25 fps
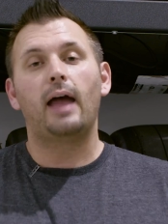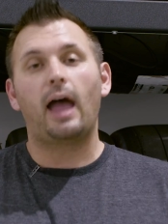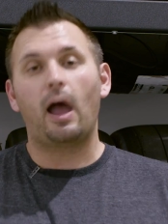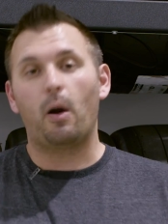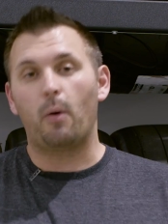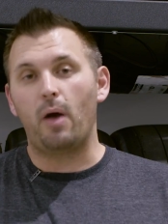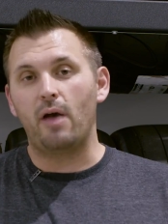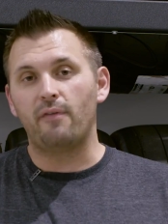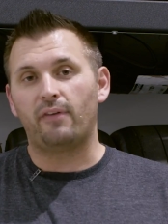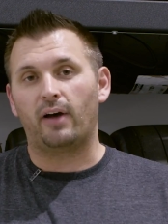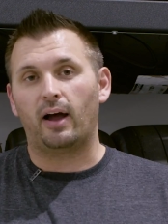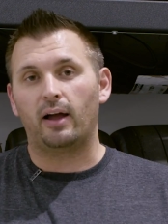
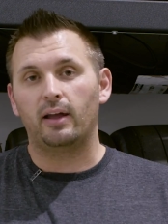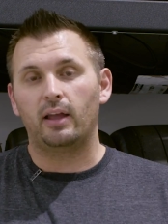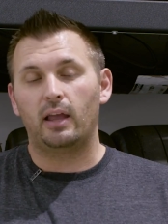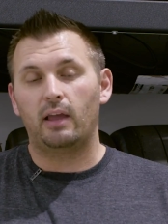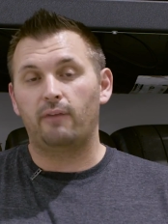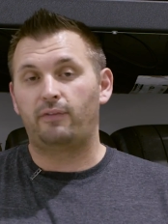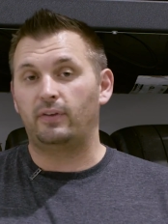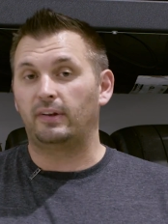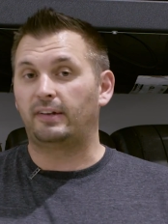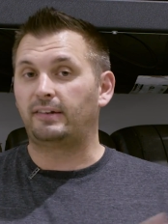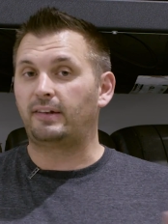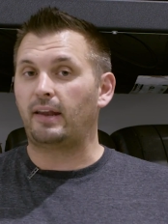However,
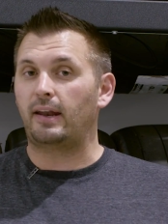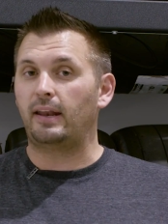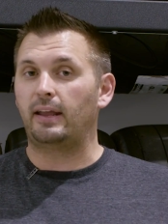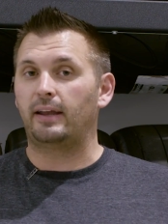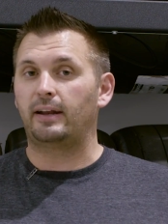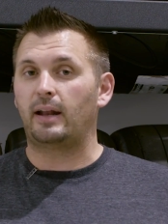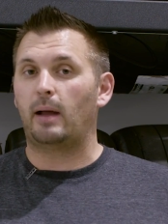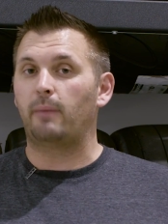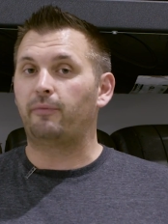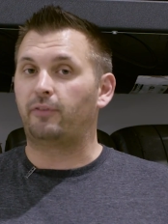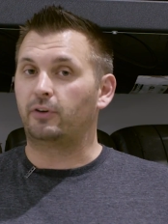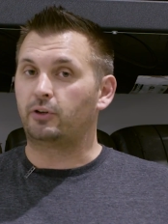if you're setting
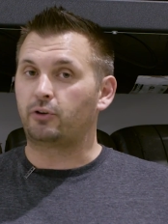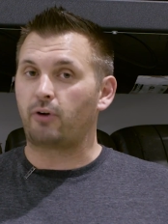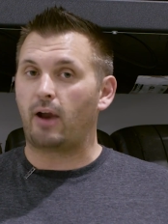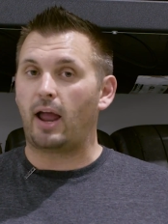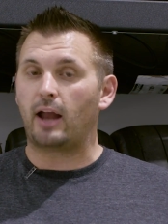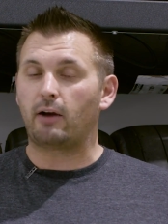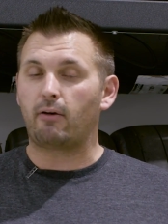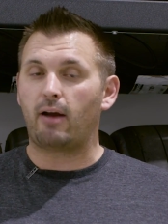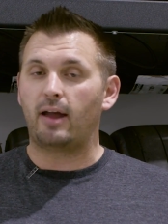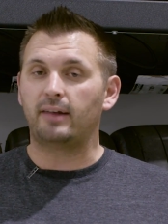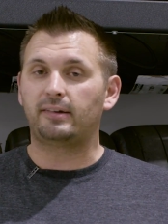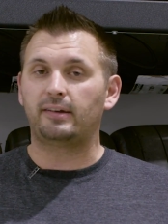it up for
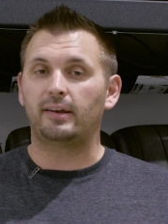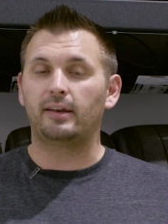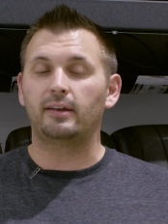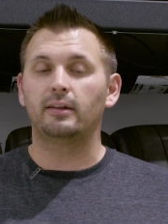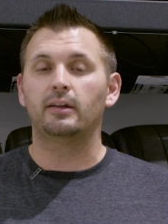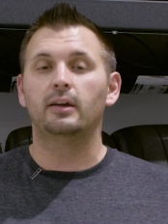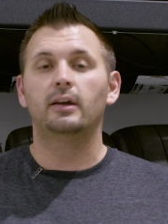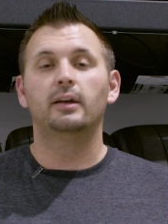drag racing,